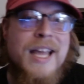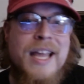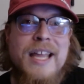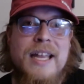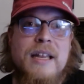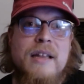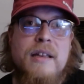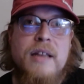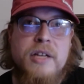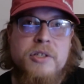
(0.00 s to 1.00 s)
in
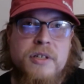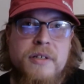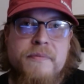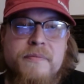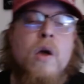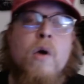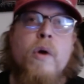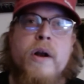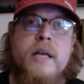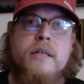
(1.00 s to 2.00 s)
nature.
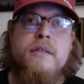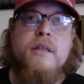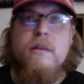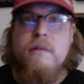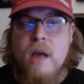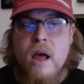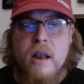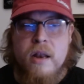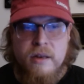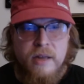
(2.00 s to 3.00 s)
Whereas
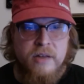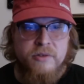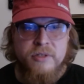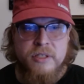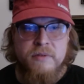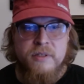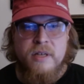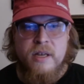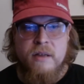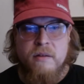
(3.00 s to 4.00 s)
non-naturalists would
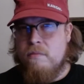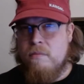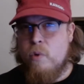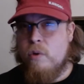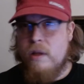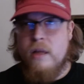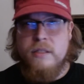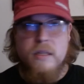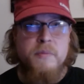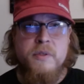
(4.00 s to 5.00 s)
say moral
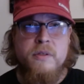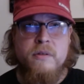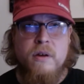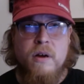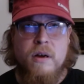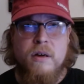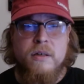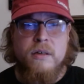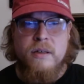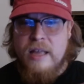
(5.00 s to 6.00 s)
concepts
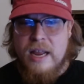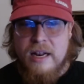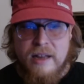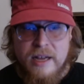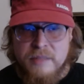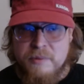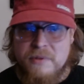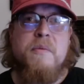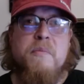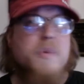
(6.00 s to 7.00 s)
are
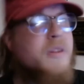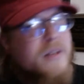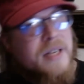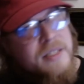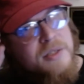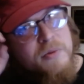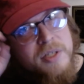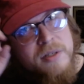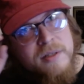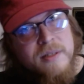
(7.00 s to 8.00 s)
analyzable, but they're
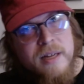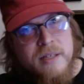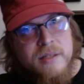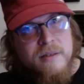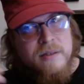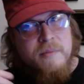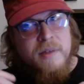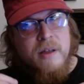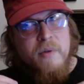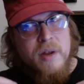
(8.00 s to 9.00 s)
intuitions. That is, there's
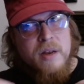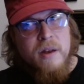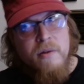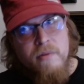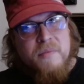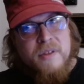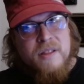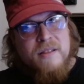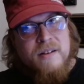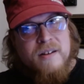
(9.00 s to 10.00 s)
something that we know,
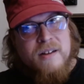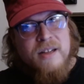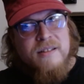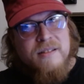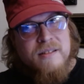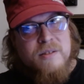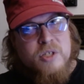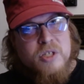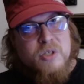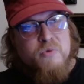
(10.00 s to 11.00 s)
but they're not
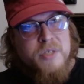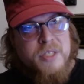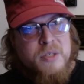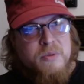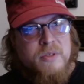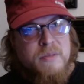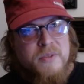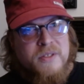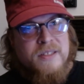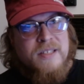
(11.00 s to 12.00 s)
just
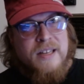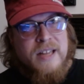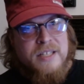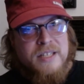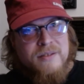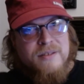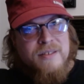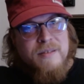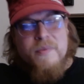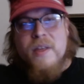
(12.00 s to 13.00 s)
reducible to nature.
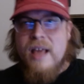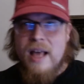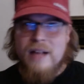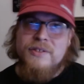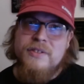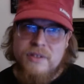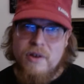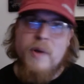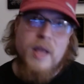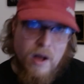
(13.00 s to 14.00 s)
There's something else
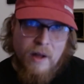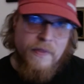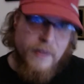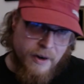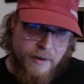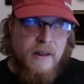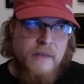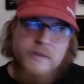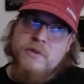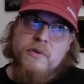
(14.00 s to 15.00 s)
going on there. Now,
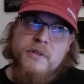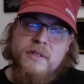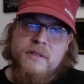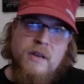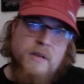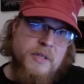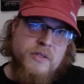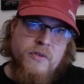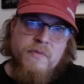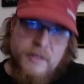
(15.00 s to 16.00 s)
this course is not going to be
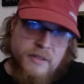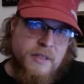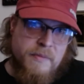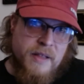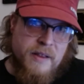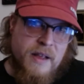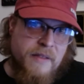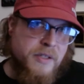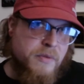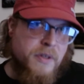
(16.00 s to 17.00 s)
too much into
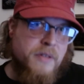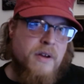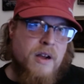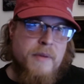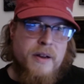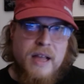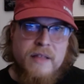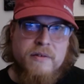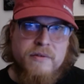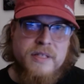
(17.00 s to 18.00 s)
metaethics. We're going to talk about
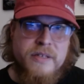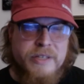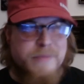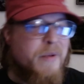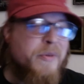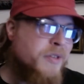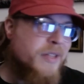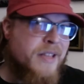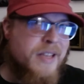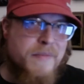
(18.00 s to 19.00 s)
ethical theories, but I want you
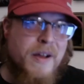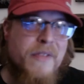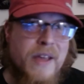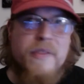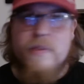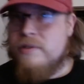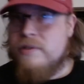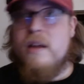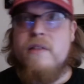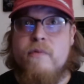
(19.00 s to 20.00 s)
to think about that there's a
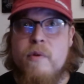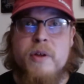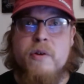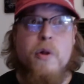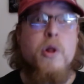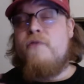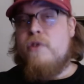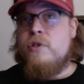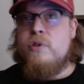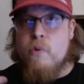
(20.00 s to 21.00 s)
lot of what we call
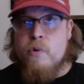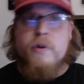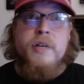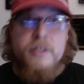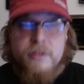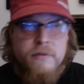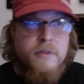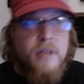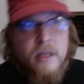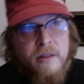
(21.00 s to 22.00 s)
first order issues
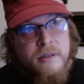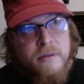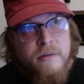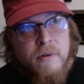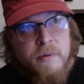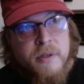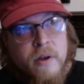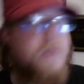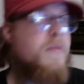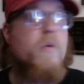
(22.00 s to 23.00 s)
in ethics, where we're
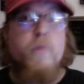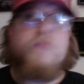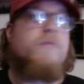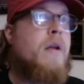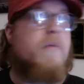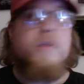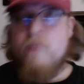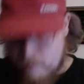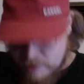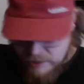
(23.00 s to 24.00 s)
talking about what's right, what's
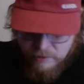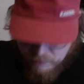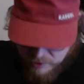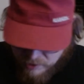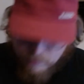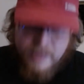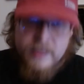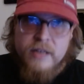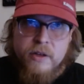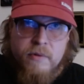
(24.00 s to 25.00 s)
wrong, what's the right
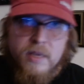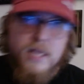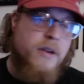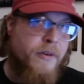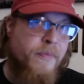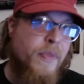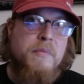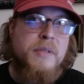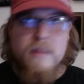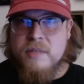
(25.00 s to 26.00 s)
thing to do here.
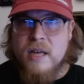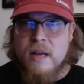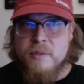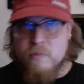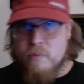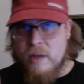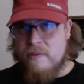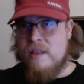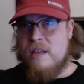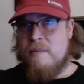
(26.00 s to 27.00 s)
But sometimes we have
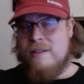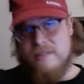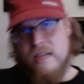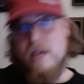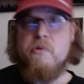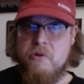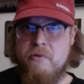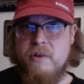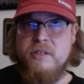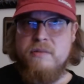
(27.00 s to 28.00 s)
to think about the second order
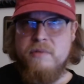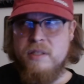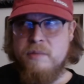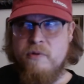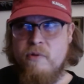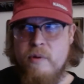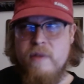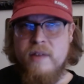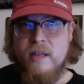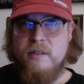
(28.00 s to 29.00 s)
questions, which is before we
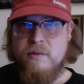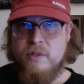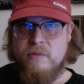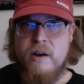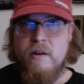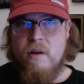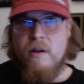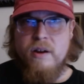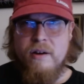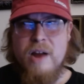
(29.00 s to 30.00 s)
even get to what's right or
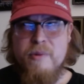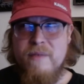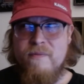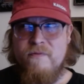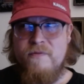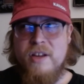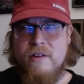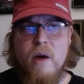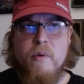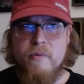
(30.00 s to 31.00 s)
wrong here, how do we even
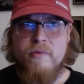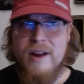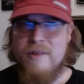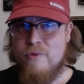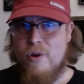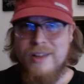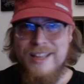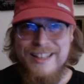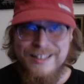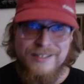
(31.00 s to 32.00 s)
figure out what right and wrong
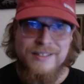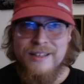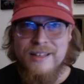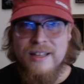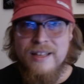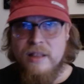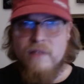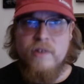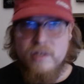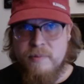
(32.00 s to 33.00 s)
is in the
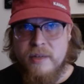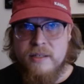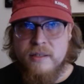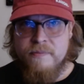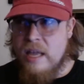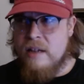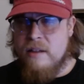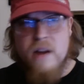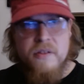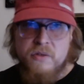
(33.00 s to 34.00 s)
first place? And a
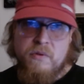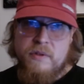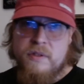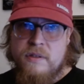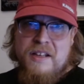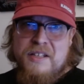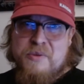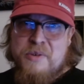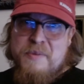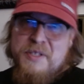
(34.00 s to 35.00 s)
lot of this course is
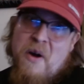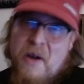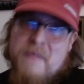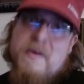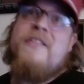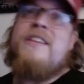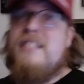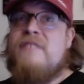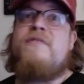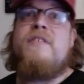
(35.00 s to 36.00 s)
going to be talking about the
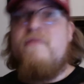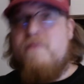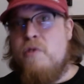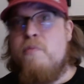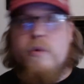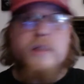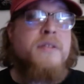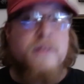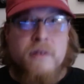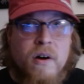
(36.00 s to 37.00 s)
different viewpoints
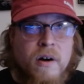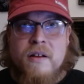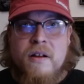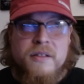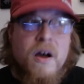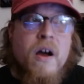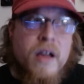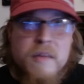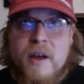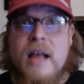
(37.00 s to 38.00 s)
there are on
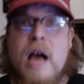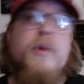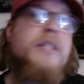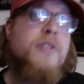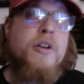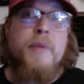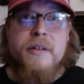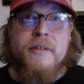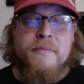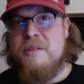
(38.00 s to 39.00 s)
talking about how we determine
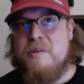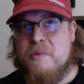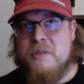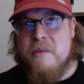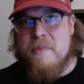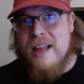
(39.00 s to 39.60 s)
it. So when we're talking about